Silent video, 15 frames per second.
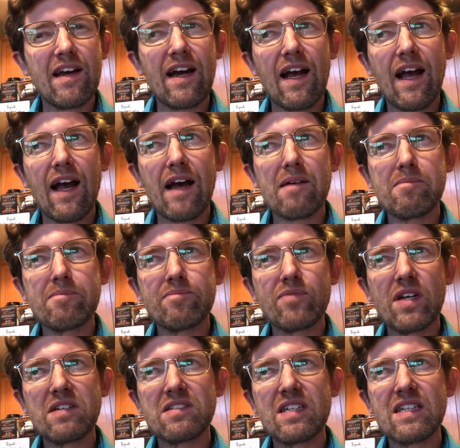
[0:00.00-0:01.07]

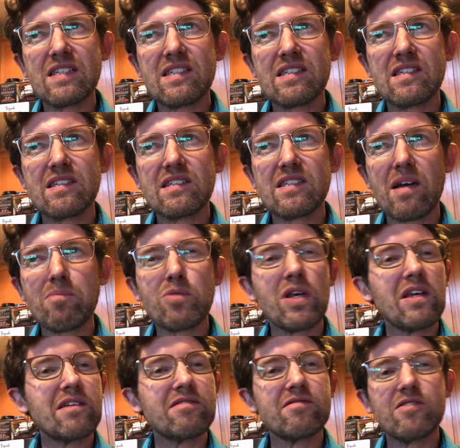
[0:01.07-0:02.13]
There's just
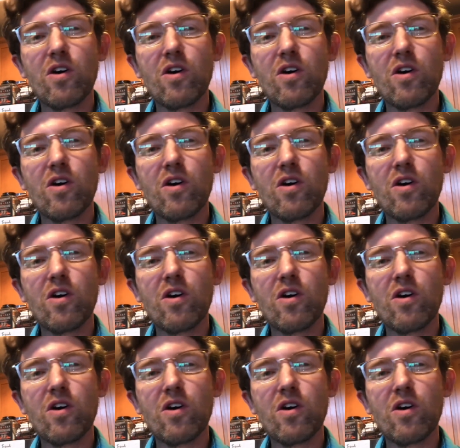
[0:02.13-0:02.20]
something